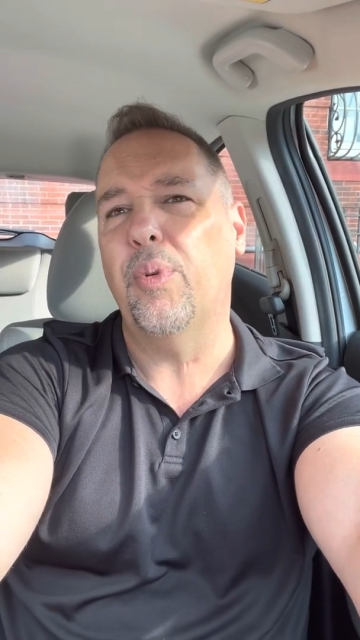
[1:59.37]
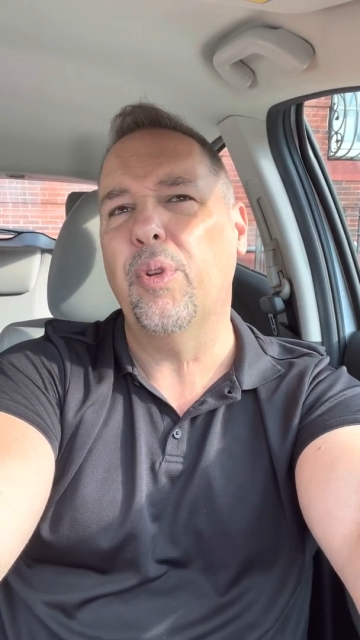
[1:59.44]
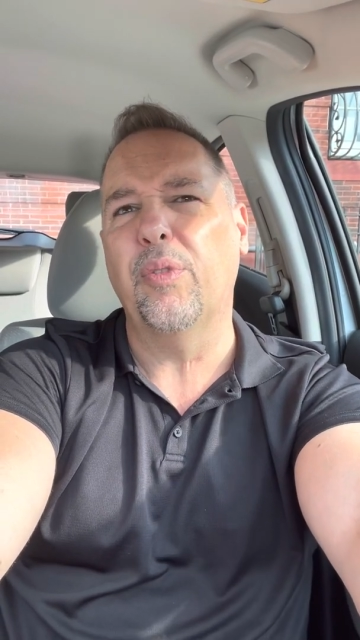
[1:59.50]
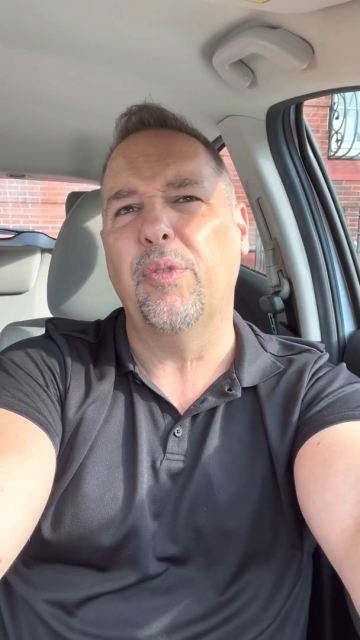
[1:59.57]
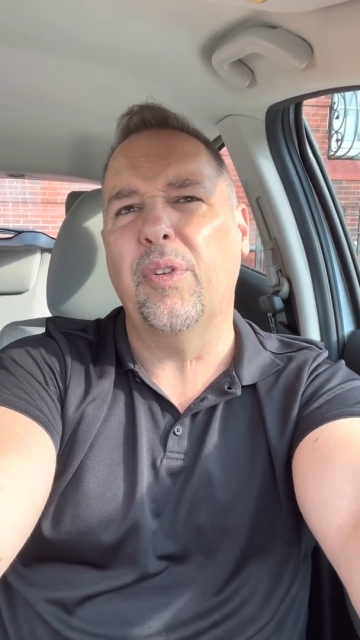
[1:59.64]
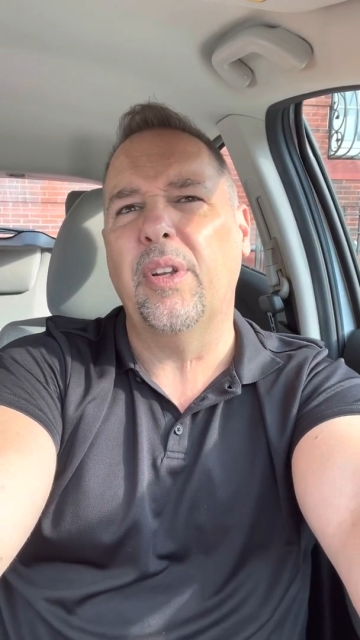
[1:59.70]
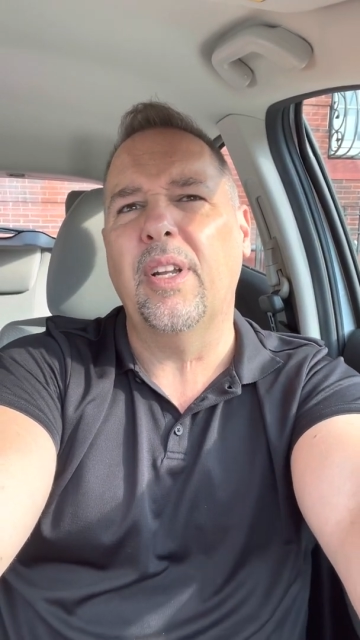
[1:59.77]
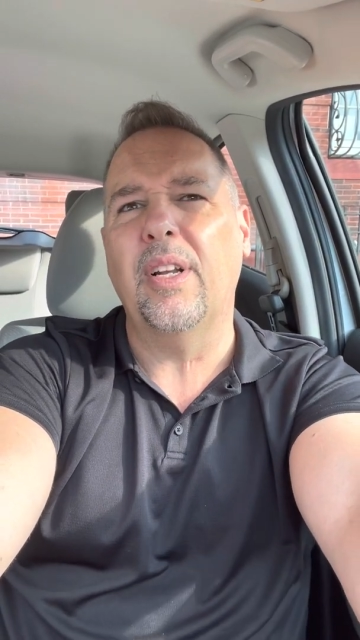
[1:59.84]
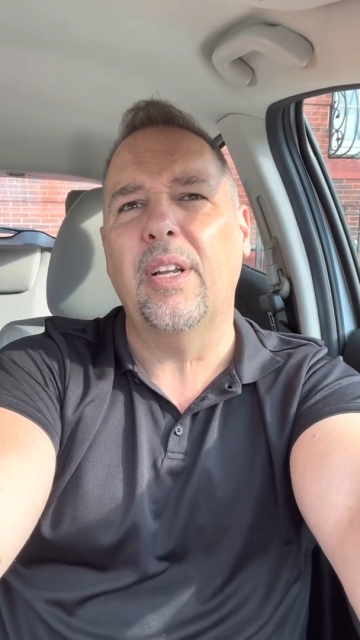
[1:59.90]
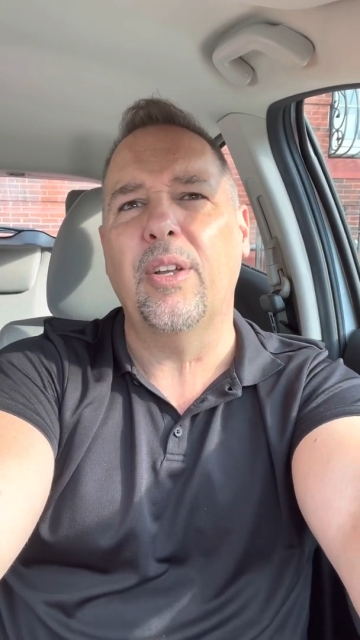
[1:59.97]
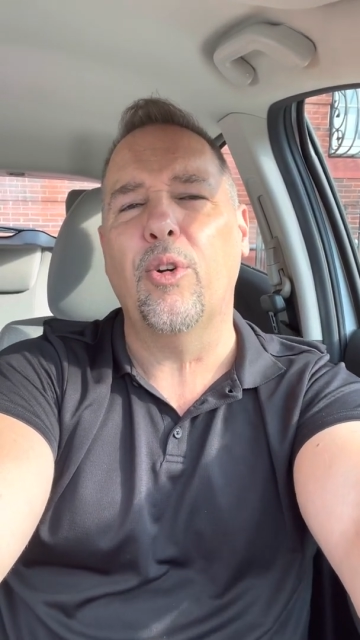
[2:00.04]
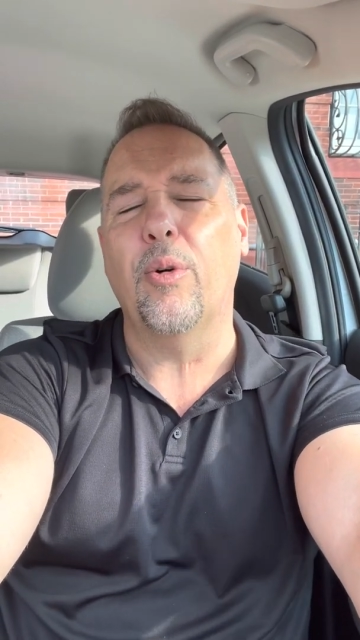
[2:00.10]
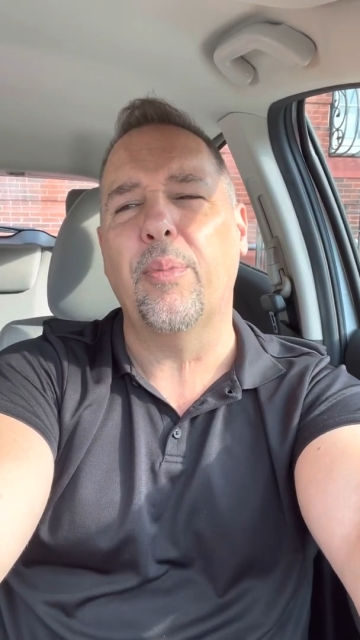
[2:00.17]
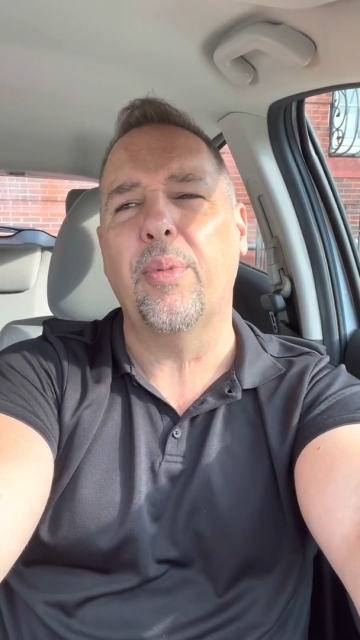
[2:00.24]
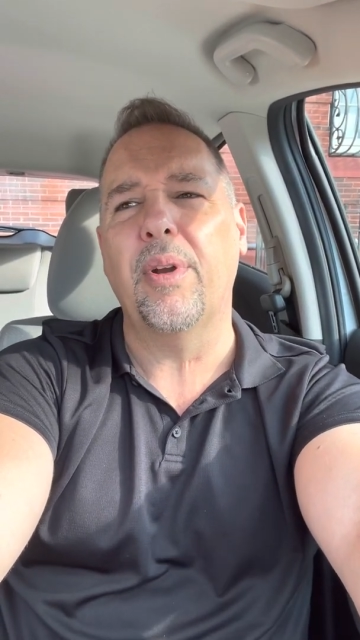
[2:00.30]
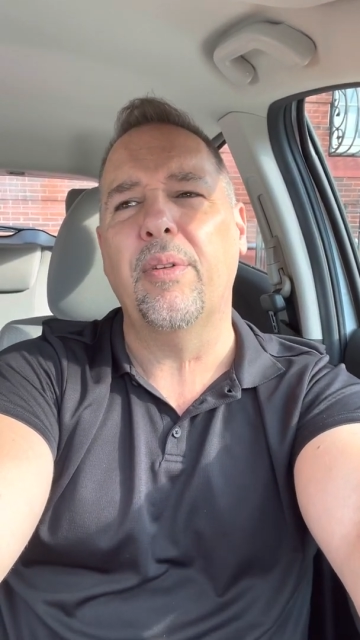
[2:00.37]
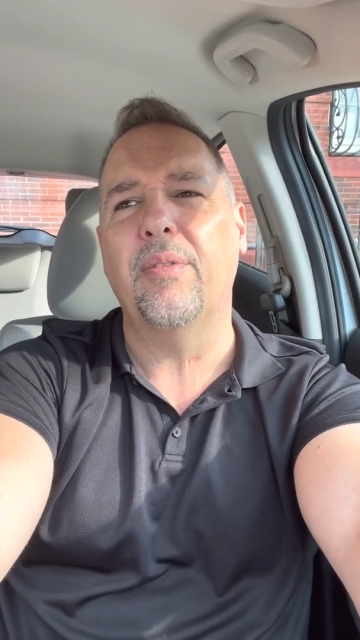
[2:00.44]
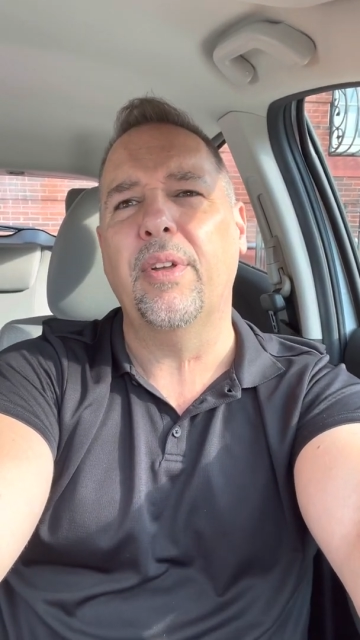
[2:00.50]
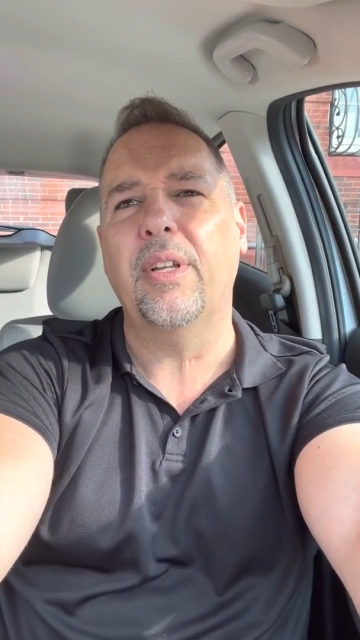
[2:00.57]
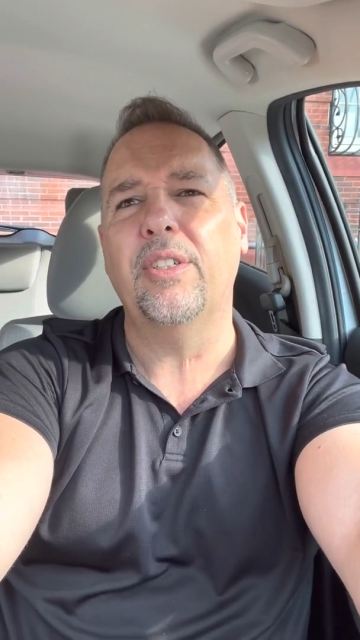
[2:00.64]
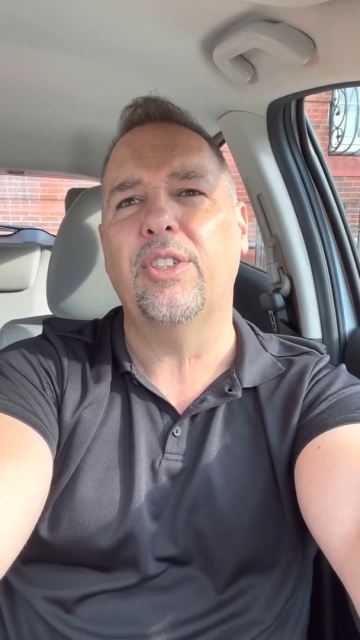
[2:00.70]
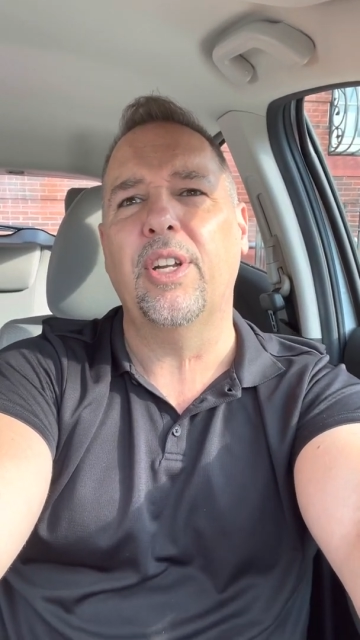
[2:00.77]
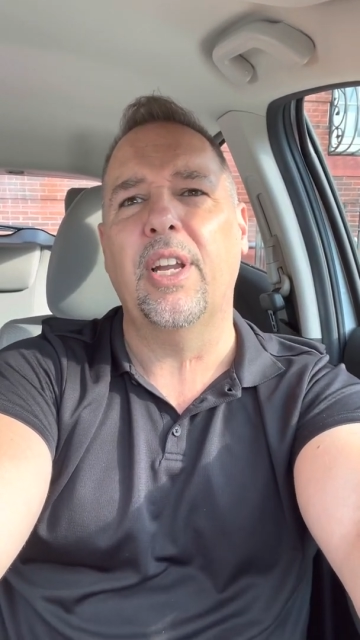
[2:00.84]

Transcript: beautiful little incorporated village,